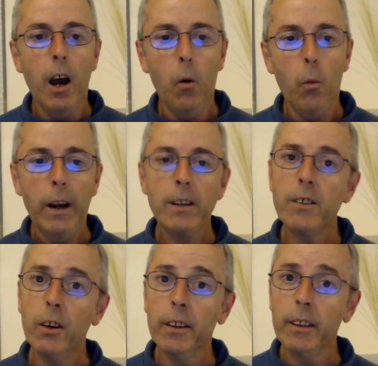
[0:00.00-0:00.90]
where
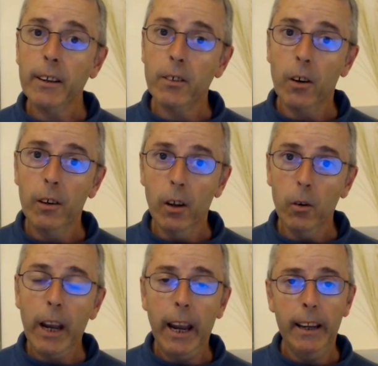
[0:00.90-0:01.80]
certain things are
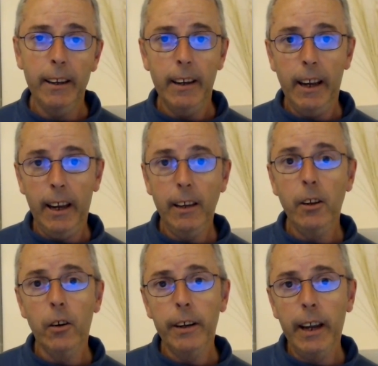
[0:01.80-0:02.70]
located in
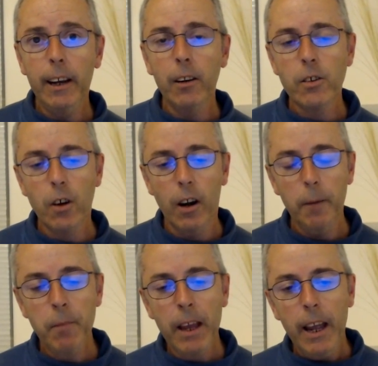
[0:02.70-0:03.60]
your natal chart.
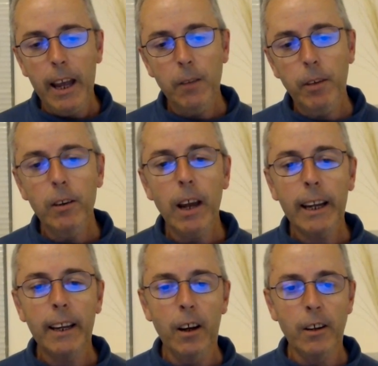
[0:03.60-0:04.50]
And if you'd
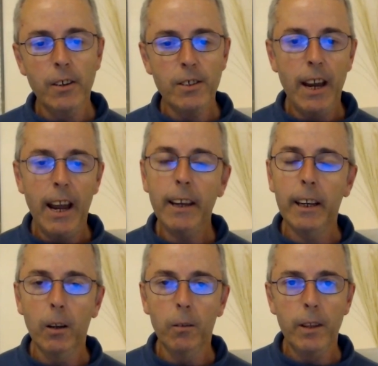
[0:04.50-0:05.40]
like an
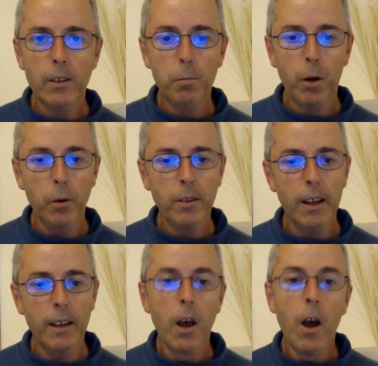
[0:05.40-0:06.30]
understanding of this
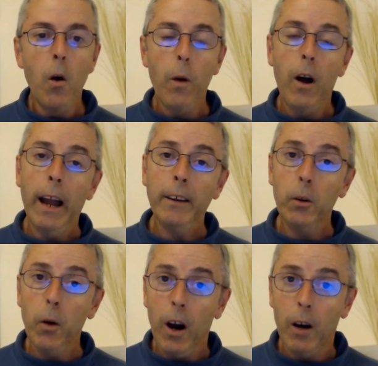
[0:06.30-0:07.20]
process, well, I
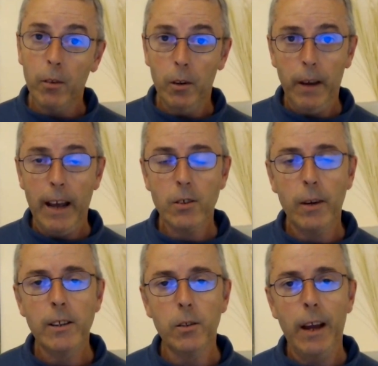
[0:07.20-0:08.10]
do offer a vast
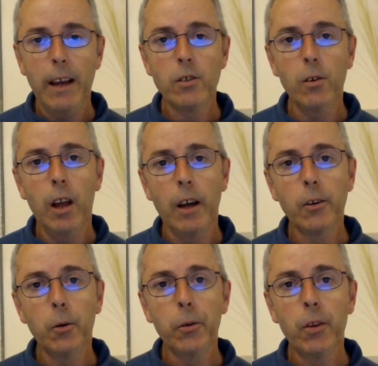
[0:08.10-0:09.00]
range of
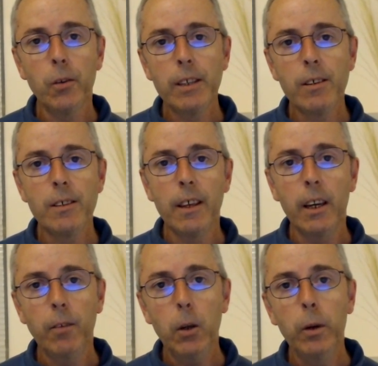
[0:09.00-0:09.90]
astrological services.
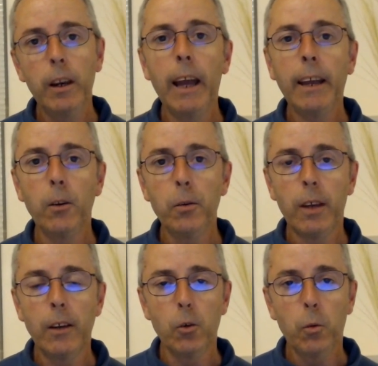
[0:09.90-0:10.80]
And if you would like to
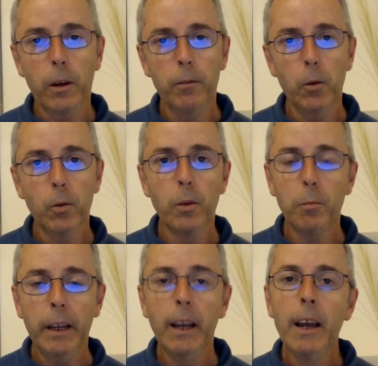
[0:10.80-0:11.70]
schedule one of those with me,